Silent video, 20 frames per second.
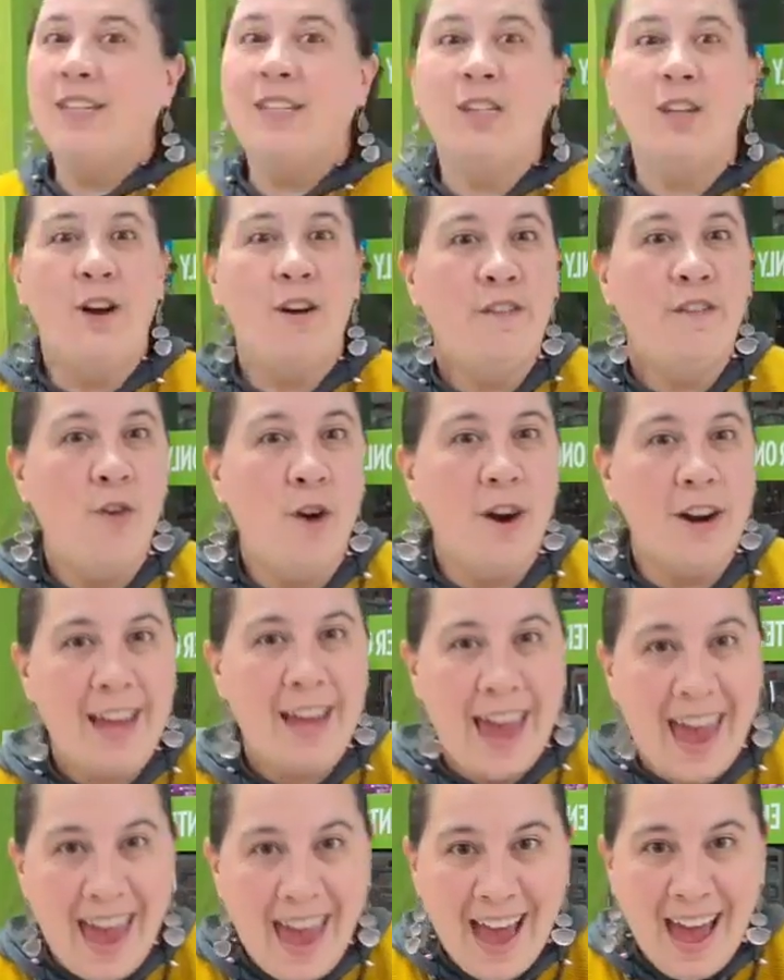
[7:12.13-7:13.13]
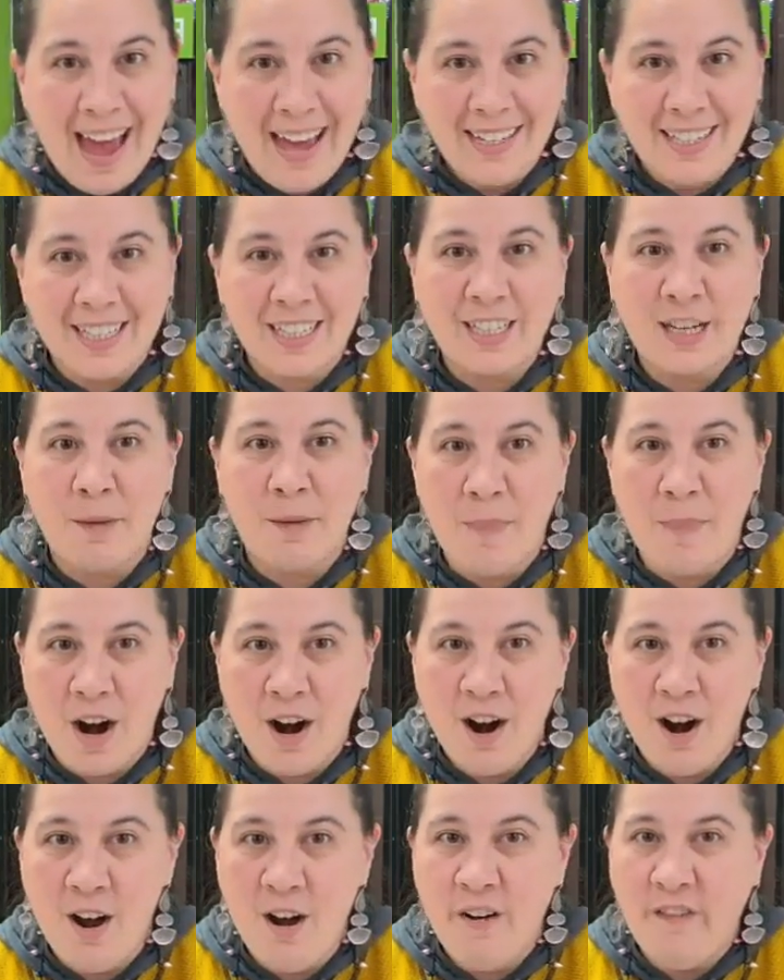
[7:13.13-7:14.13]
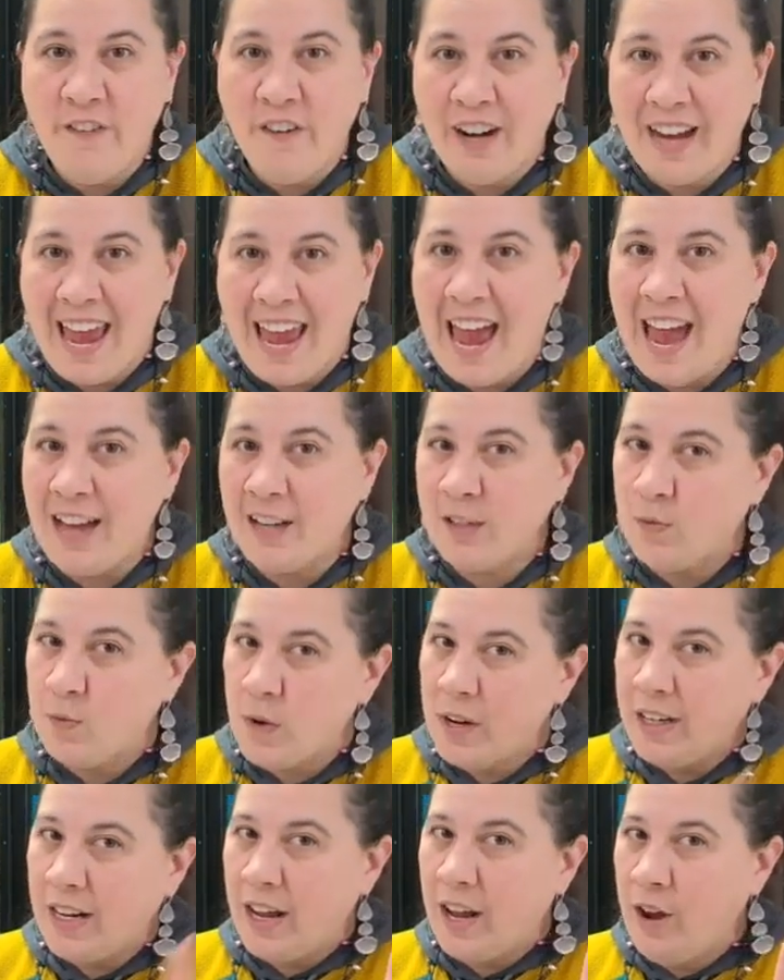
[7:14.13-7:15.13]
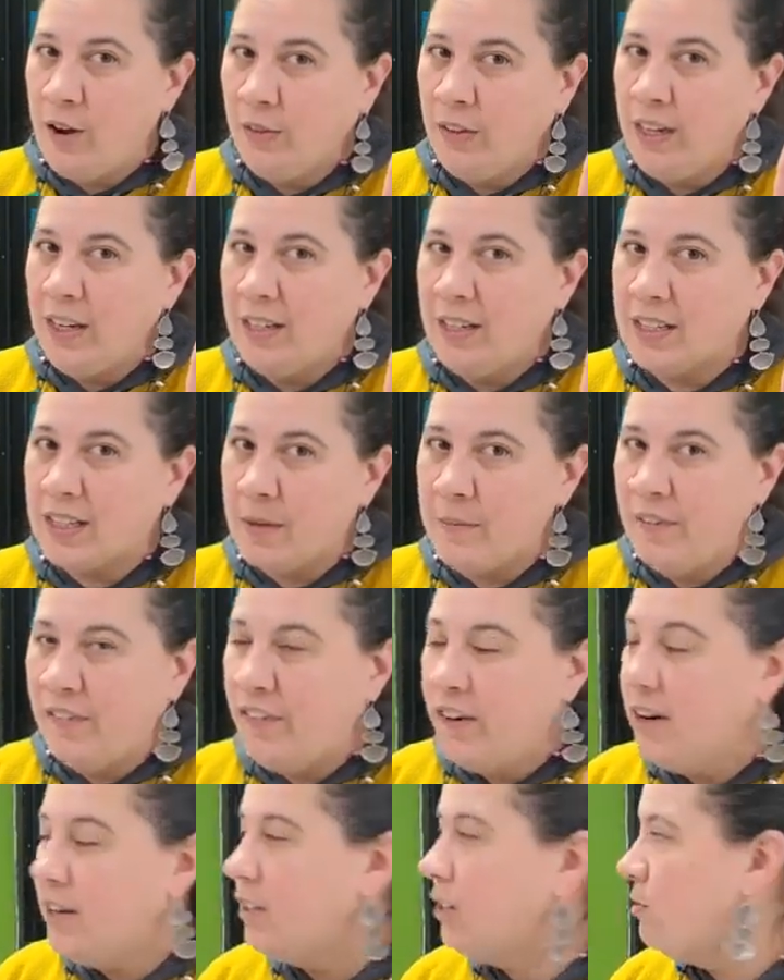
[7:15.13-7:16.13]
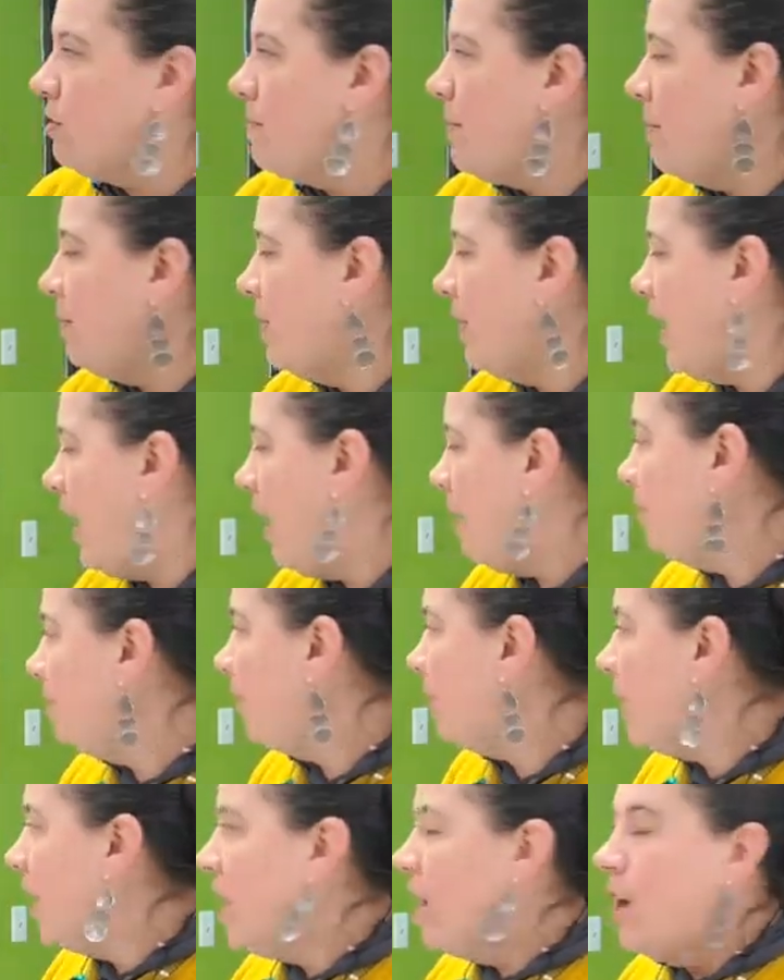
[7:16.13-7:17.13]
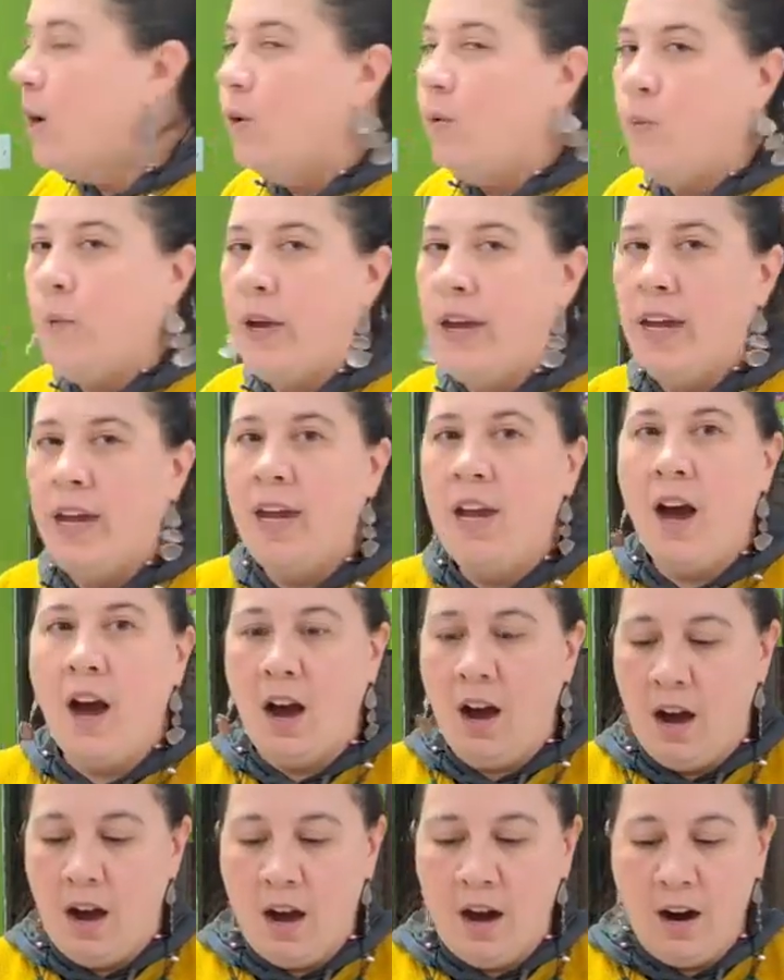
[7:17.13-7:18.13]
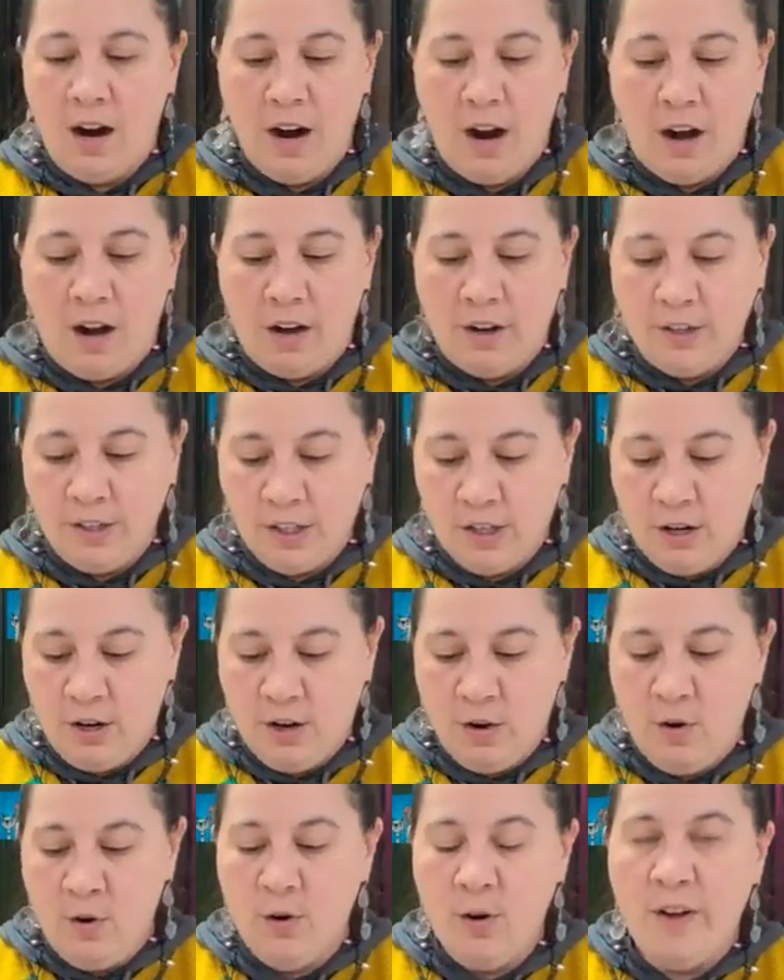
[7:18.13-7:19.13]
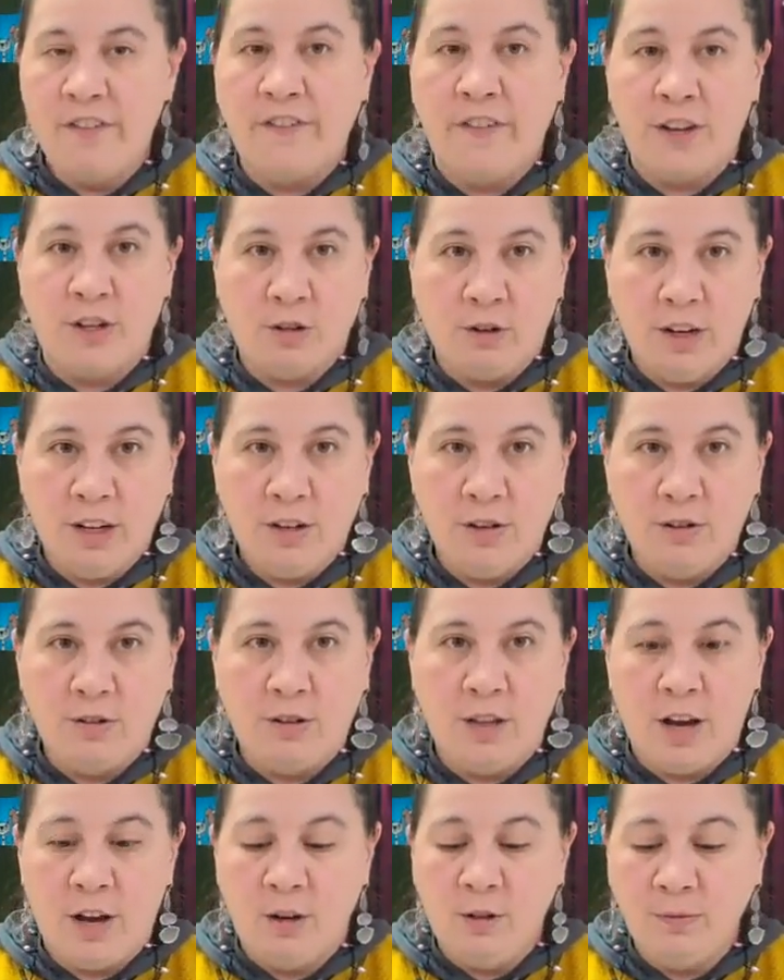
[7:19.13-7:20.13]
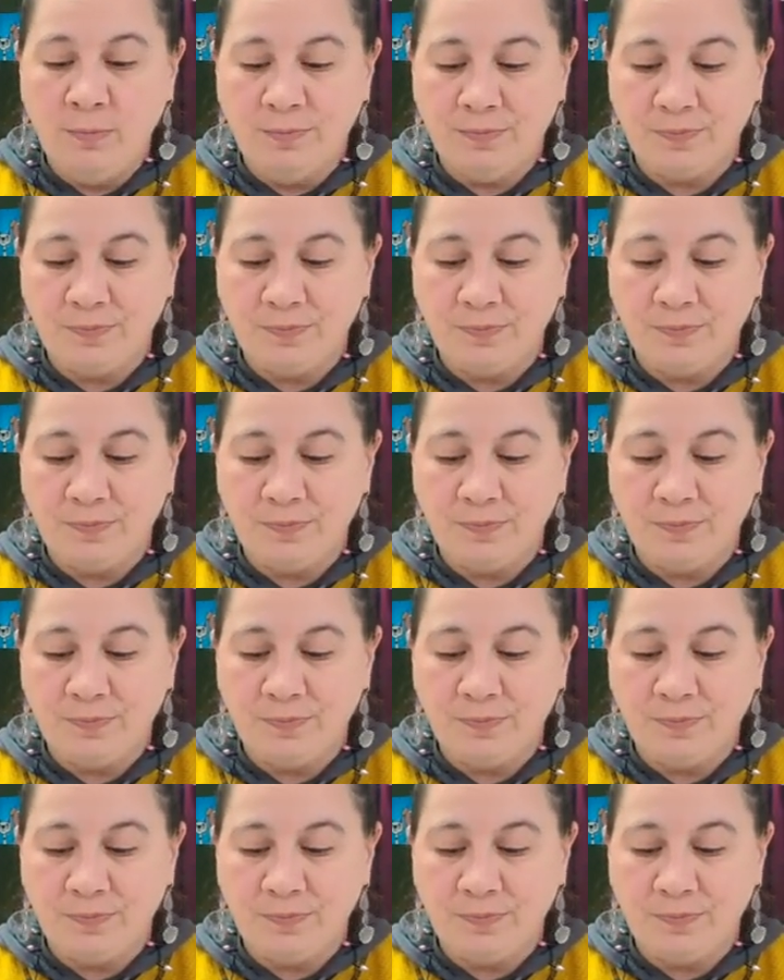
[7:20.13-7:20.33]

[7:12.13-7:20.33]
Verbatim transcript: so for cat, tomorrow for cat, one day only, December first, remember that. We are also featuring Nulo,